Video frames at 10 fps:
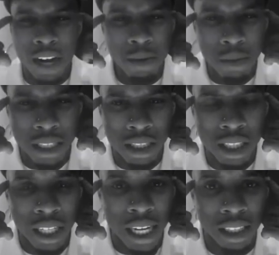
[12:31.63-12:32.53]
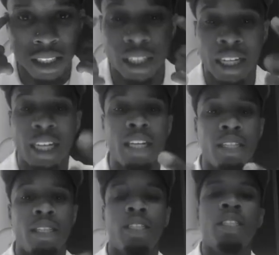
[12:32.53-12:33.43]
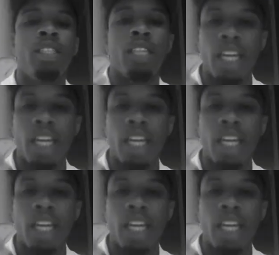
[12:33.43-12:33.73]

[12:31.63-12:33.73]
So everybody's looking at this, and again,